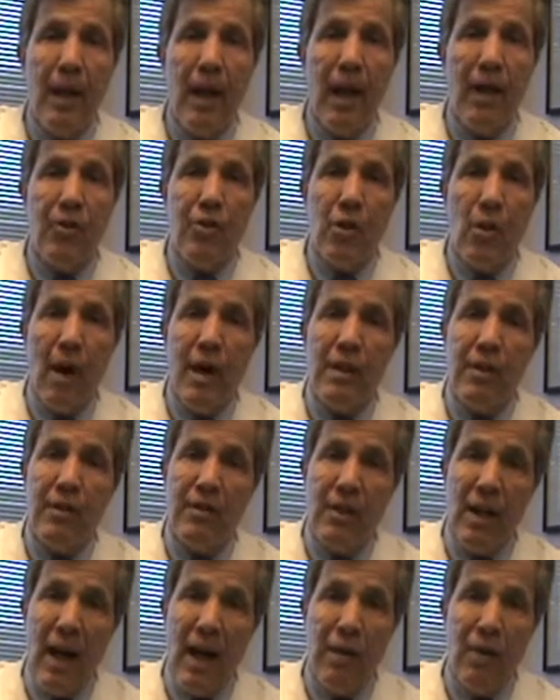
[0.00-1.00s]
And so I
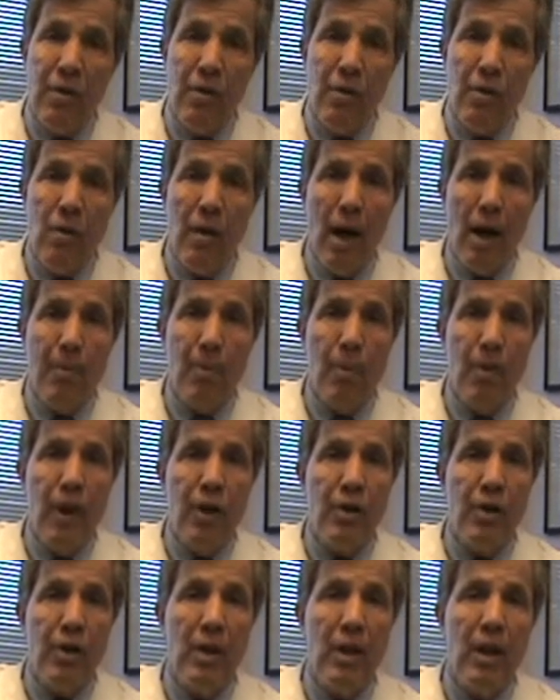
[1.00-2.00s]
designed this new
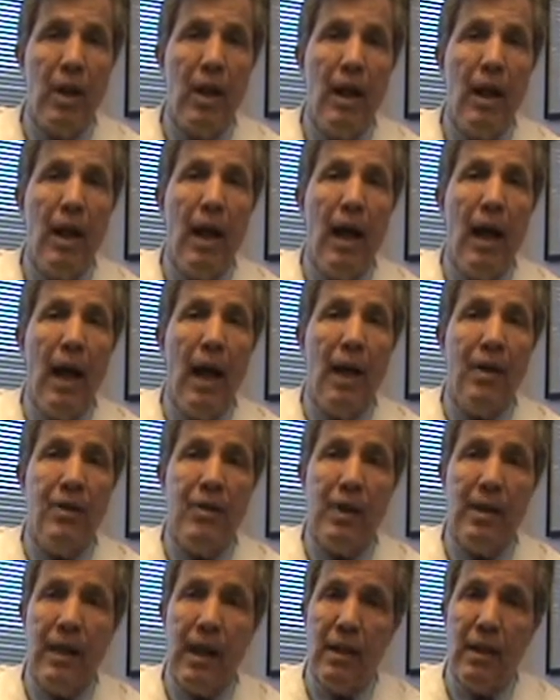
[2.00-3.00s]
operation, and
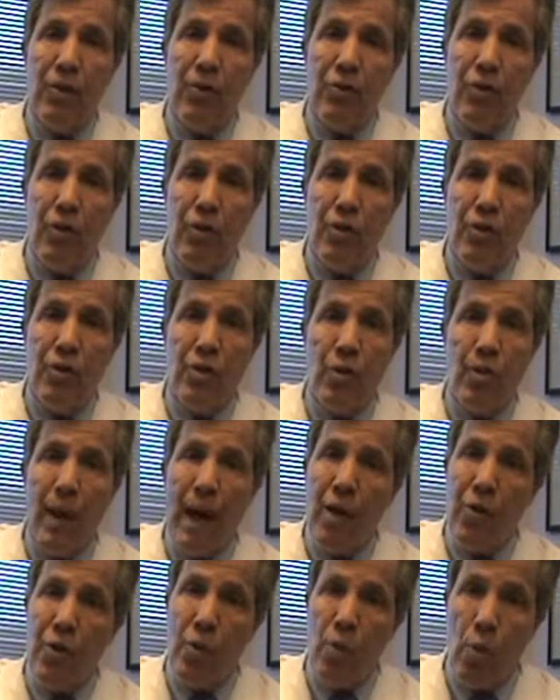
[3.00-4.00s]
selected surgeons
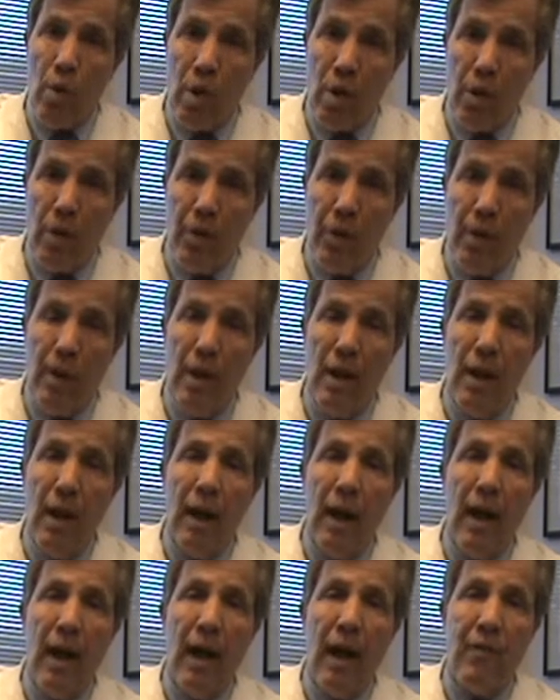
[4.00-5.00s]
around the world
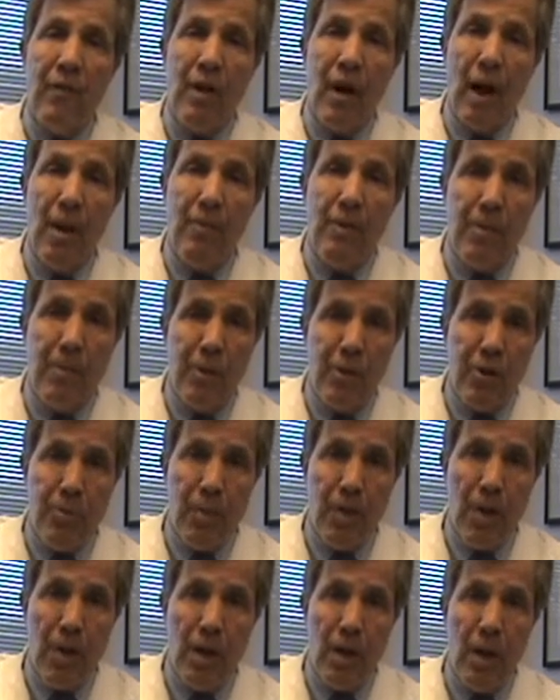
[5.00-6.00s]
have come to
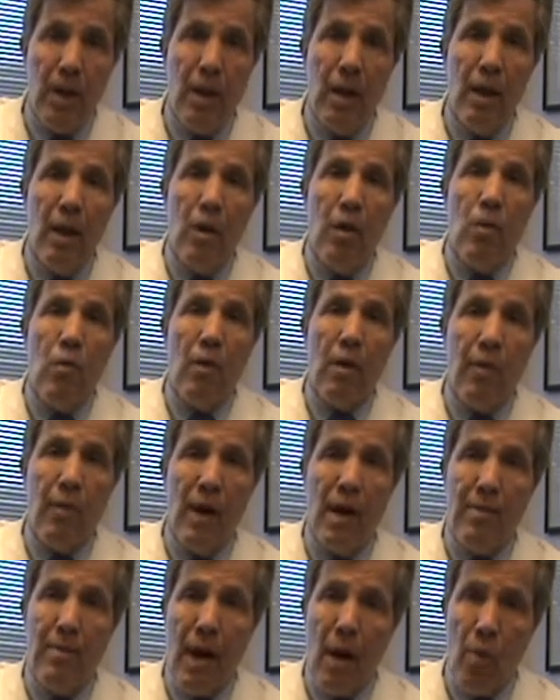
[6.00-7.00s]
Pittsburgh or have
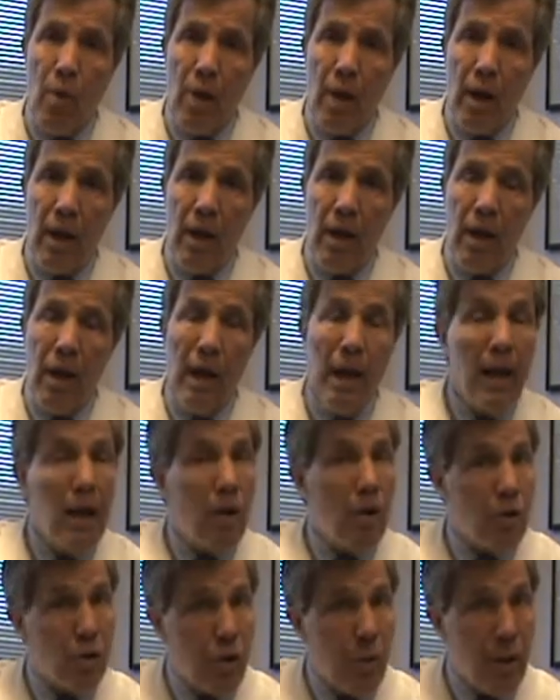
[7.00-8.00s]
read my work and
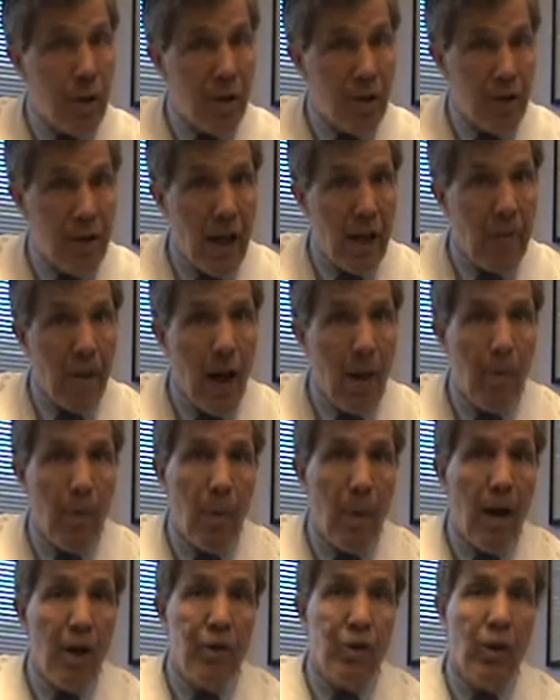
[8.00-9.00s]
are doing the same
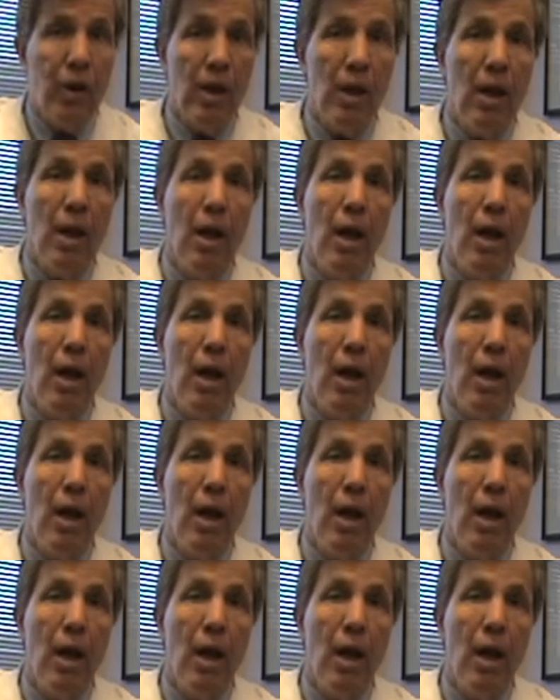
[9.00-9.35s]
operation.